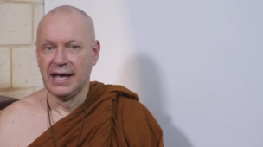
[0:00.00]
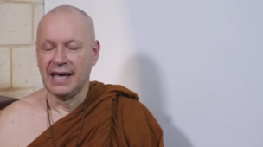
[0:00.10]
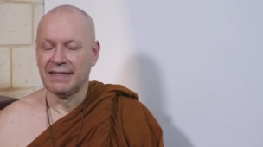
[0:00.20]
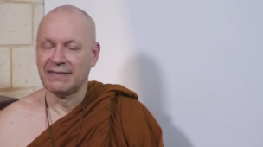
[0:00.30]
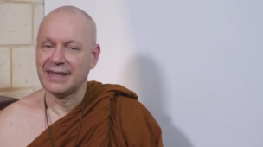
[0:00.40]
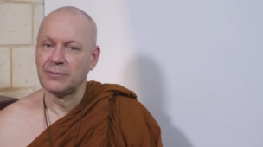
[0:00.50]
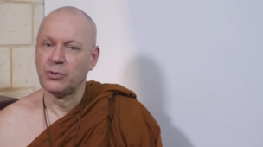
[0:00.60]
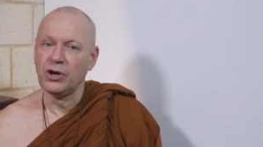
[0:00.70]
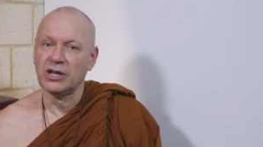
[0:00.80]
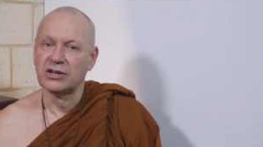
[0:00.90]
And at that
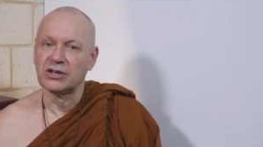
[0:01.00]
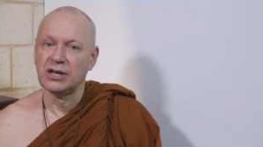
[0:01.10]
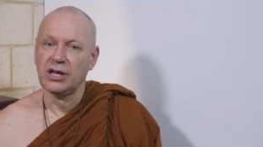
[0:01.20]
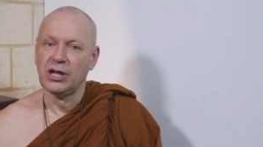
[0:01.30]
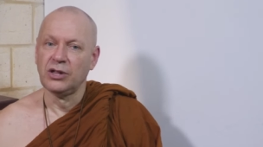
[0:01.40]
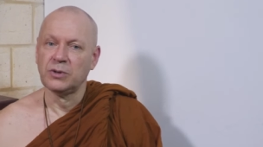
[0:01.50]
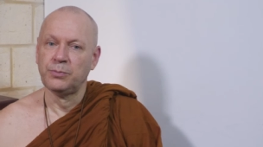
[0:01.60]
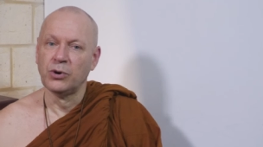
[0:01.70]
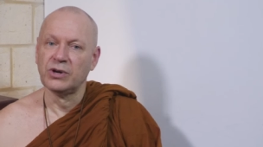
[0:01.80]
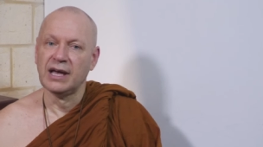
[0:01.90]
point, uh, the
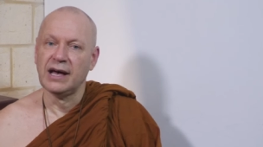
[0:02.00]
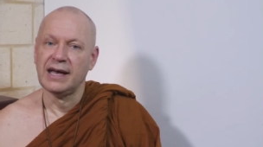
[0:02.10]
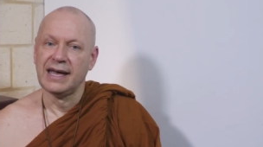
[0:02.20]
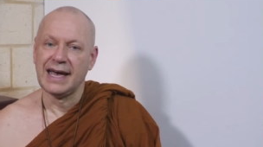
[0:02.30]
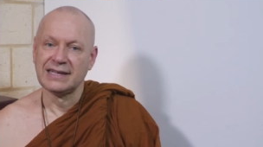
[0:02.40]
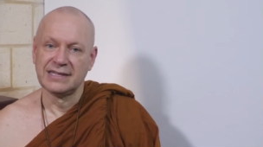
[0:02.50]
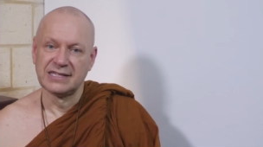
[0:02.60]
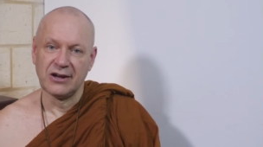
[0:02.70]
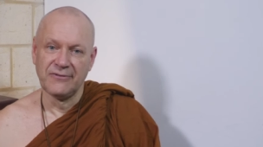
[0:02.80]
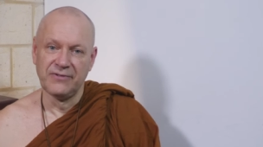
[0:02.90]
Buddha has
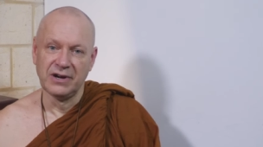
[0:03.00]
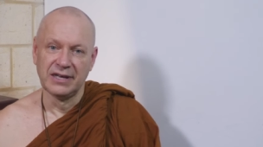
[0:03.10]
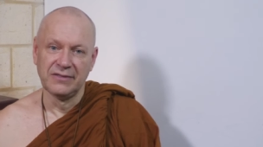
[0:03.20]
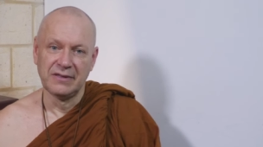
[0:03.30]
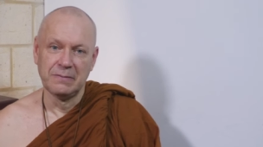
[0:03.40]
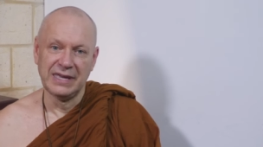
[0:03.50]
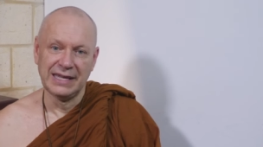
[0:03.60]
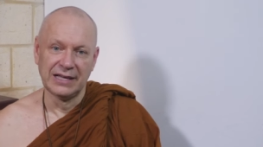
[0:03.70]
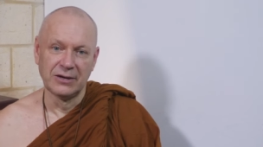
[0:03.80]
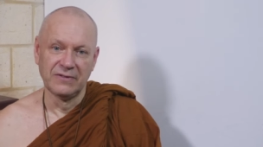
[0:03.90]
discovered the
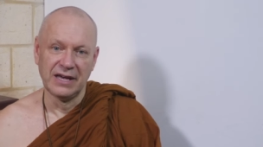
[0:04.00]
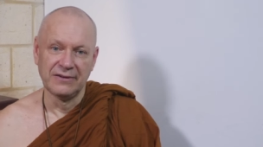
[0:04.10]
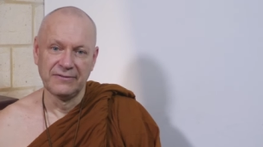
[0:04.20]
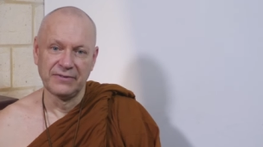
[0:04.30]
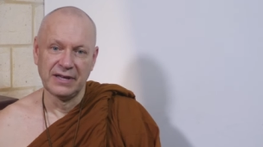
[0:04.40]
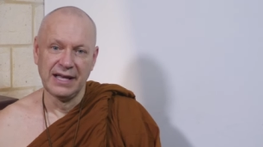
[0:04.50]
meaning of life.